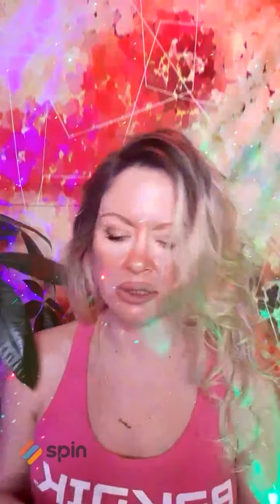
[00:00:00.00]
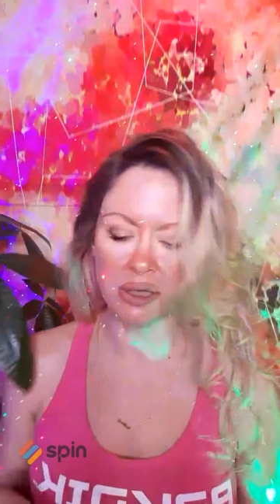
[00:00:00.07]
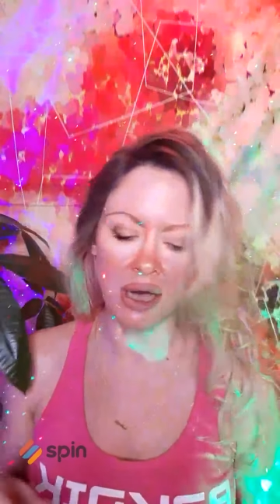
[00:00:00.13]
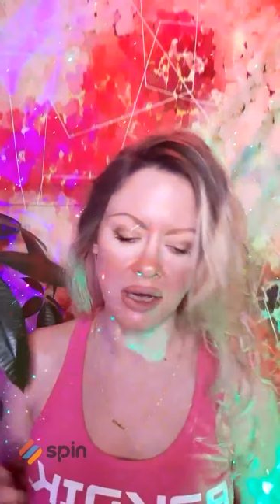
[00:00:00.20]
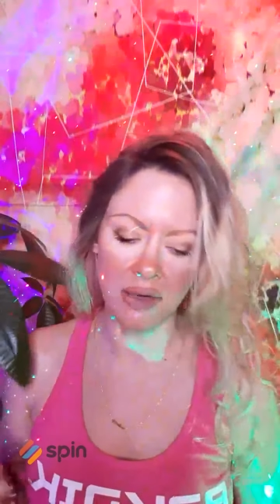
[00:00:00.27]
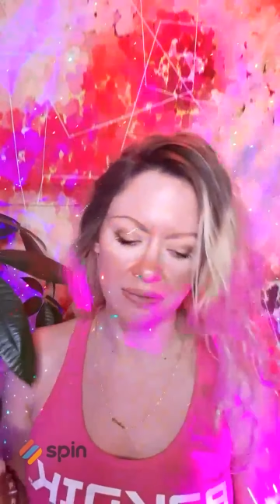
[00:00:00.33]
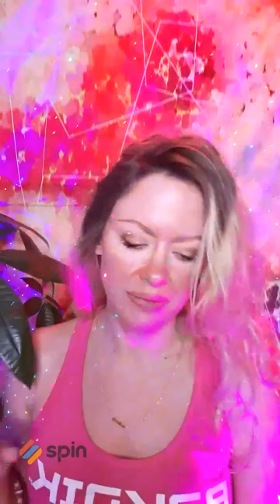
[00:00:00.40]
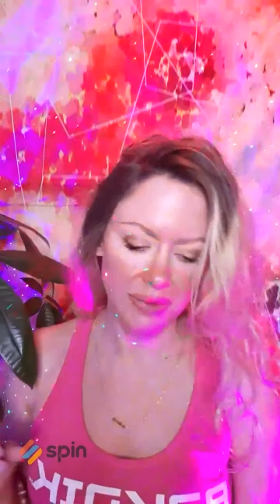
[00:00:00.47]
yeah.
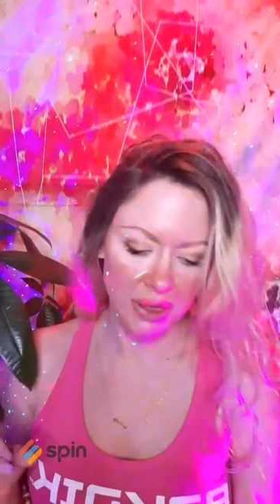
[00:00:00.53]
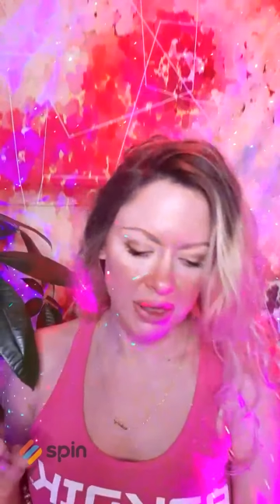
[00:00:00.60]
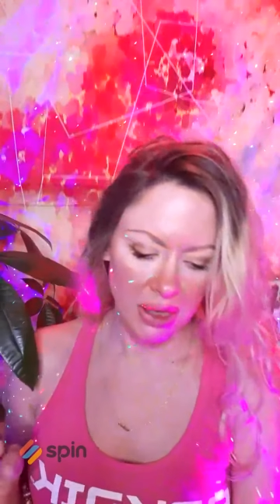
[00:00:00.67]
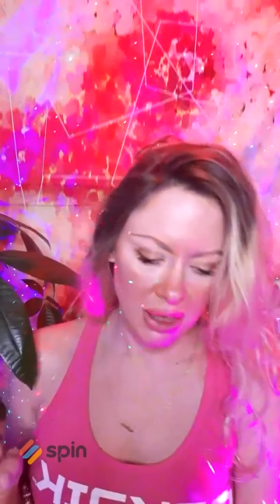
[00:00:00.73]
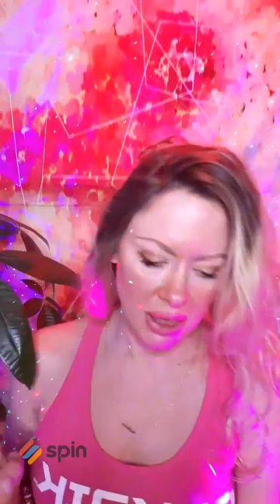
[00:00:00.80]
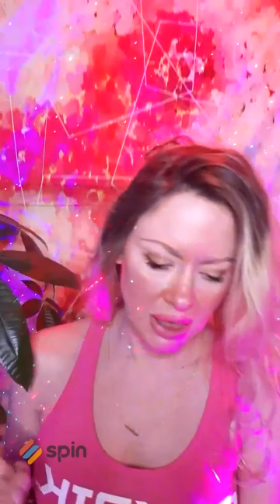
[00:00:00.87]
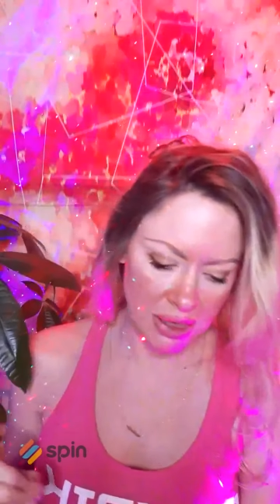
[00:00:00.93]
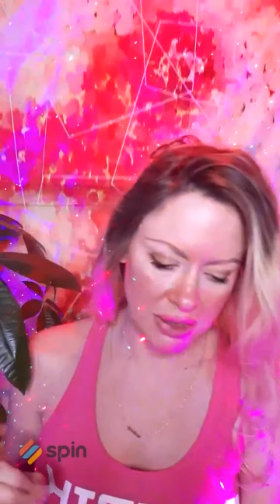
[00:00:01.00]

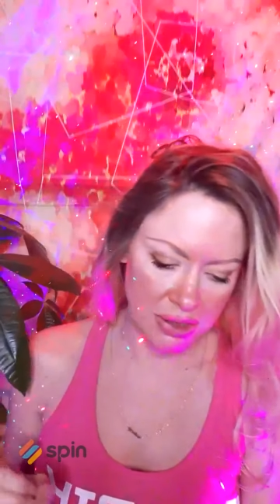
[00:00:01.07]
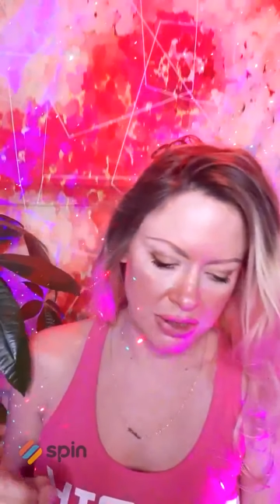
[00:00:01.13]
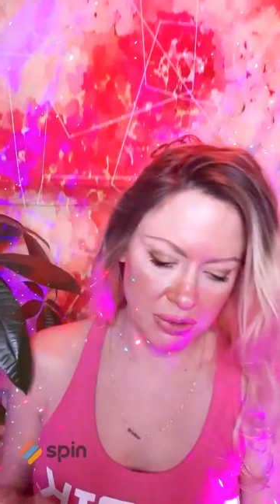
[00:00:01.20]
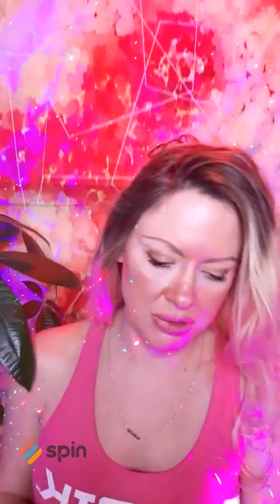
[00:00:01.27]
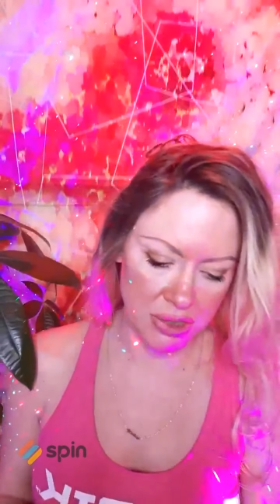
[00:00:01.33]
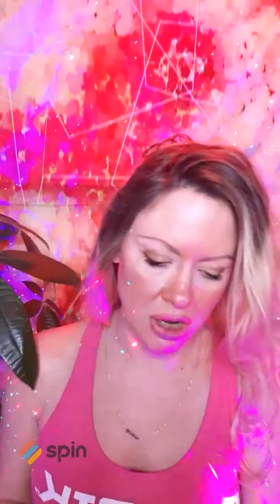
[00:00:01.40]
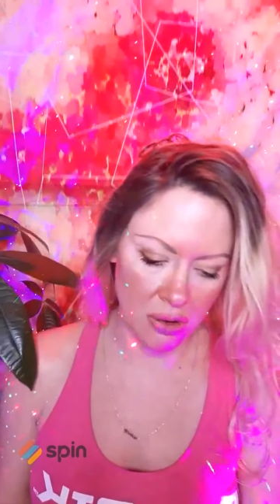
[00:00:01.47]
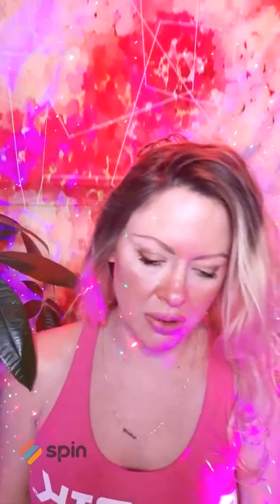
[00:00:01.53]
It, it
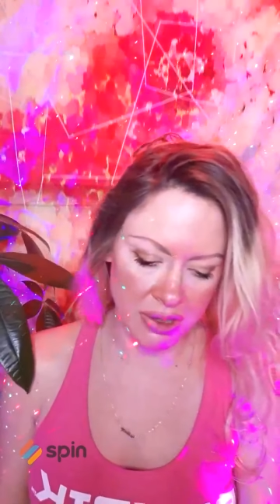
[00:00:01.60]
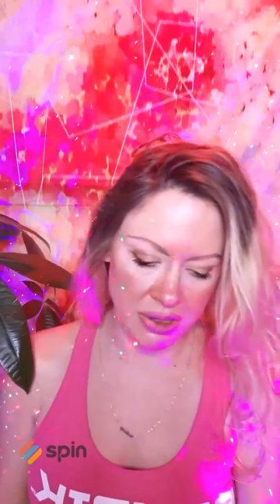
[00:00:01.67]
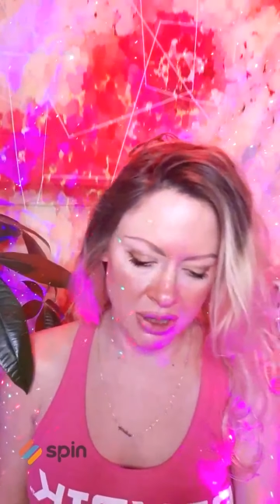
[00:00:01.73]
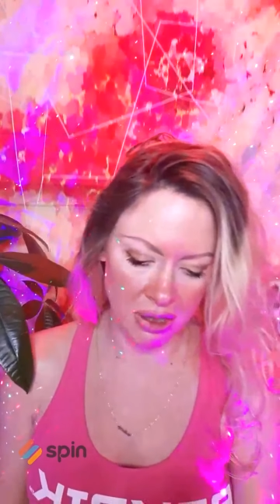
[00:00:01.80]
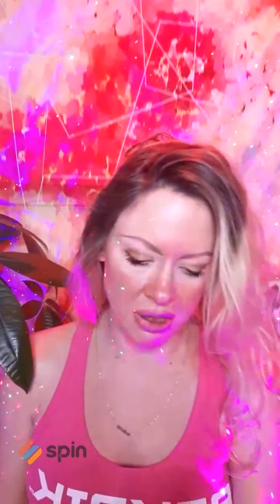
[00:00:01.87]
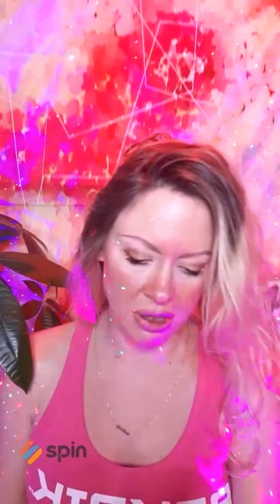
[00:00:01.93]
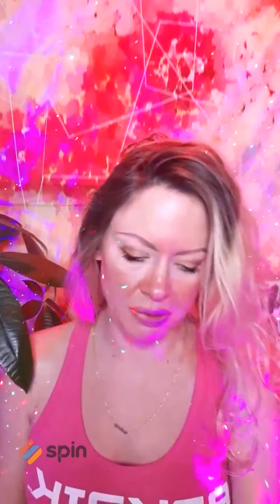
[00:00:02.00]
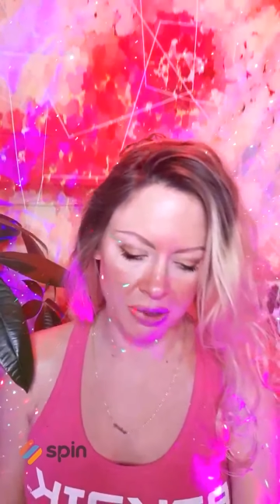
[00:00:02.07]
was always
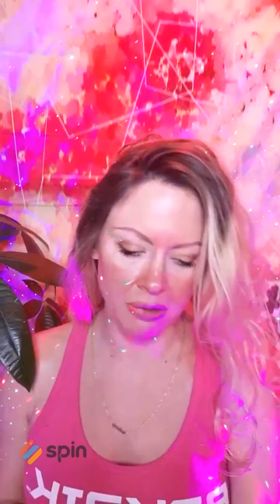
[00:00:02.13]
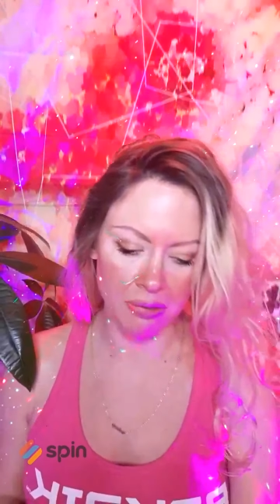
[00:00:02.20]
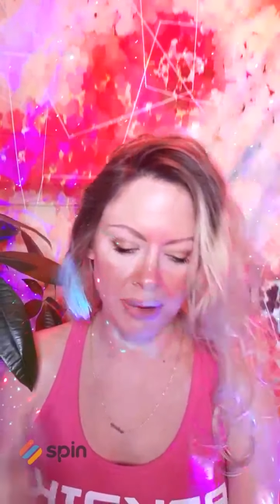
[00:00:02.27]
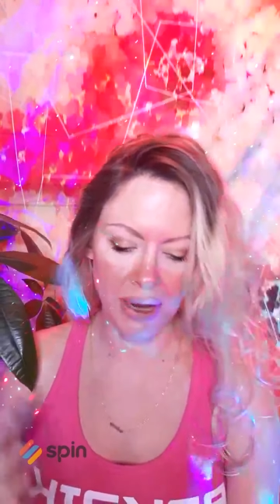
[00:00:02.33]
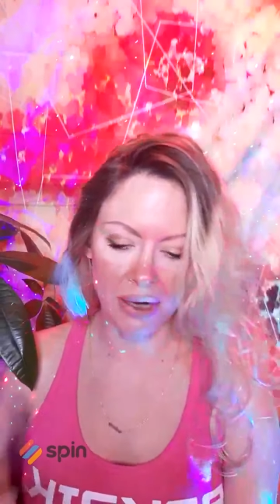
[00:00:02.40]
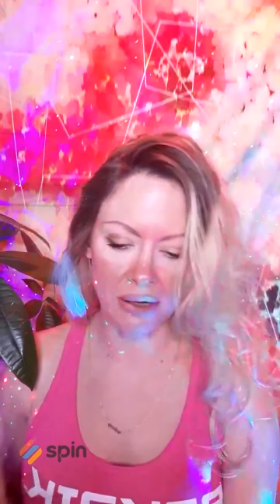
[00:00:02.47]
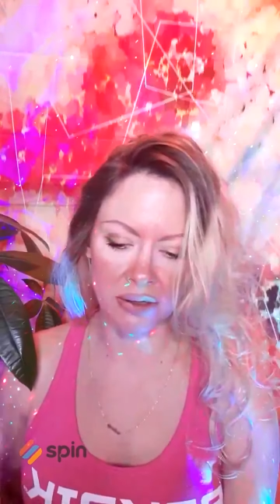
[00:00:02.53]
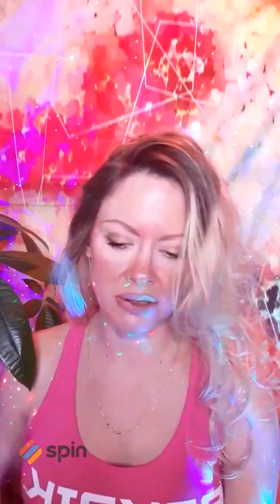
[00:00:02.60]
an uphill battle.